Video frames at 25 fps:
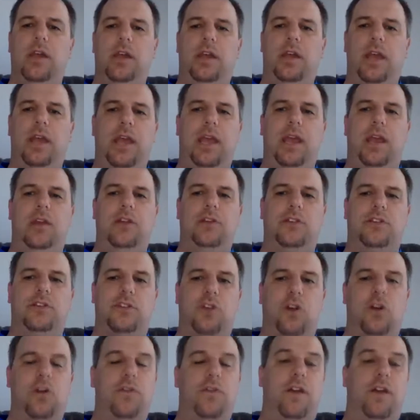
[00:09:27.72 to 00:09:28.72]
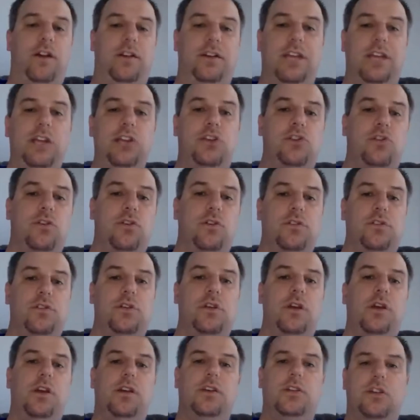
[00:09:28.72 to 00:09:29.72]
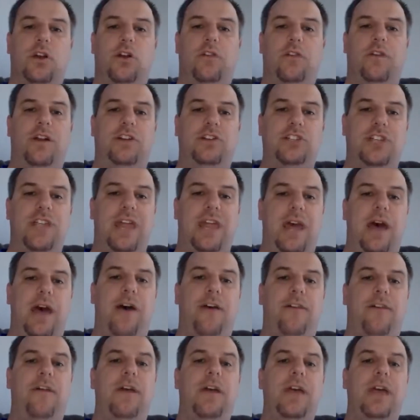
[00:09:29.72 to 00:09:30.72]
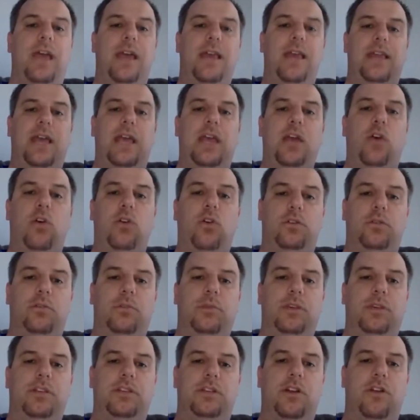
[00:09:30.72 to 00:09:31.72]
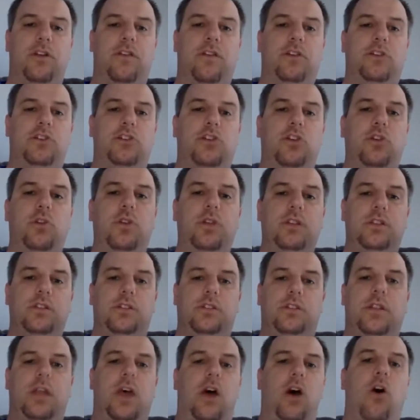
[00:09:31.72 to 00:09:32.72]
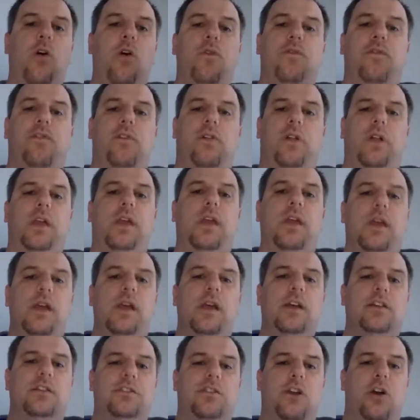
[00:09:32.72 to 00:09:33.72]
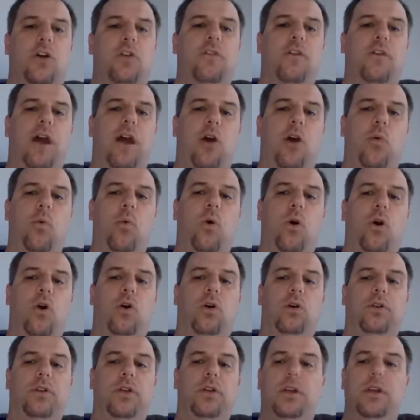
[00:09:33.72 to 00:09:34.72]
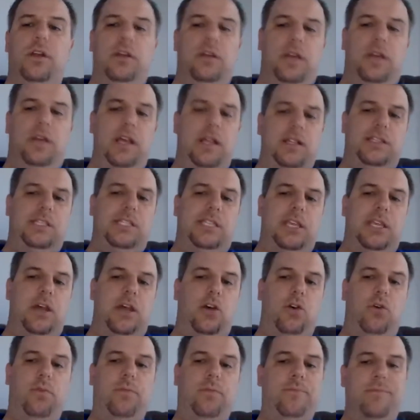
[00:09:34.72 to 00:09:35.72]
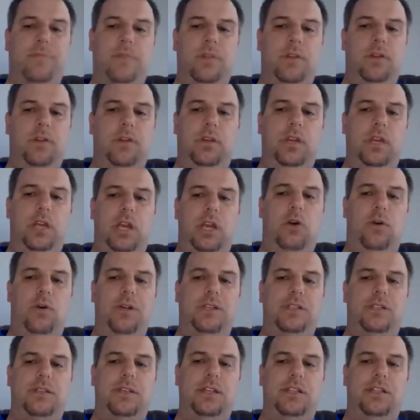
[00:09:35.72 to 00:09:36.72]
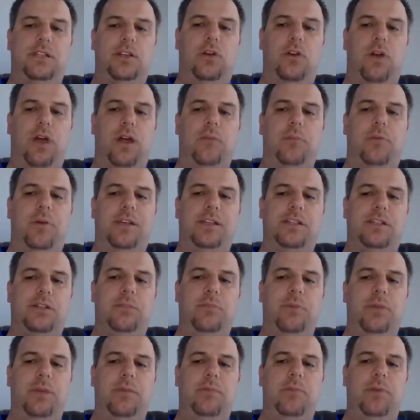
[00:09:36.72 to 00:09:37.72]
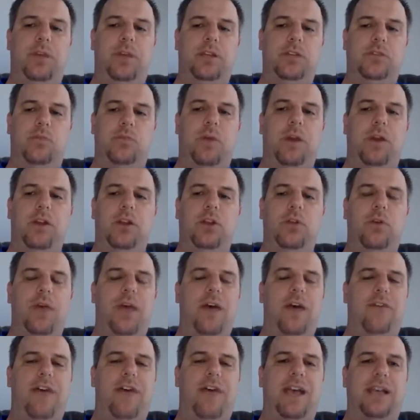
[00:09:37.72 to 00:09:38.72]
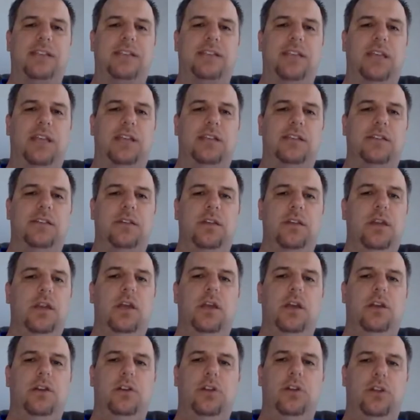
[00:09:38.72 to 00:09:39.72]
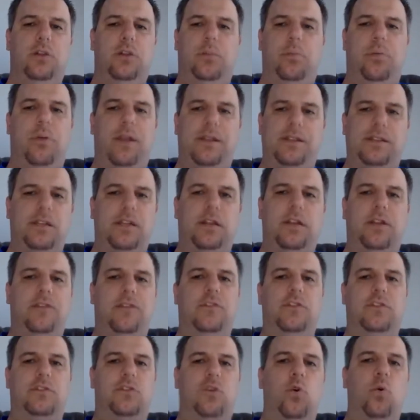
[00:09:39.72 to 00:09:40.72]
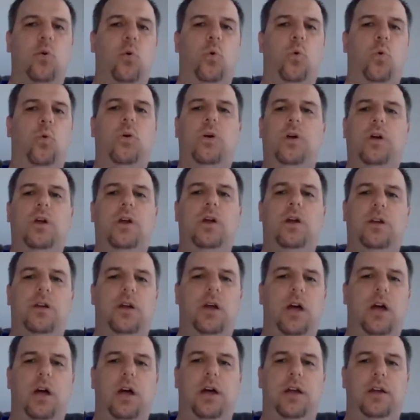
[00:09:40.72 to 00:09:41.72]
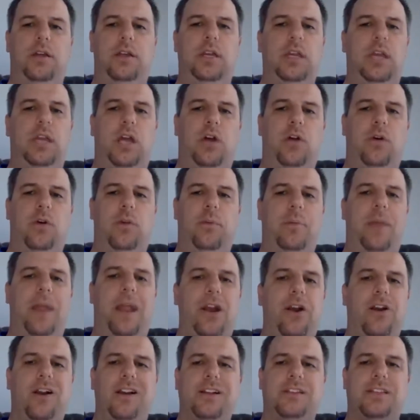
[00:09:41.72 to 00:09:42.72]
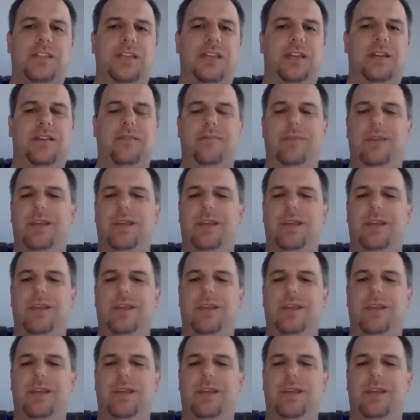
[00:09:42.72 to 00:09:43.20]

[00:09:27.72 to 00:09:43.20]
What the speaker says: and serve our teachers, serve our staff, and they ultimately serve our students that hopefully serve our world. And so, it's a great place to be, because where do you have access to the president of the school? And parents can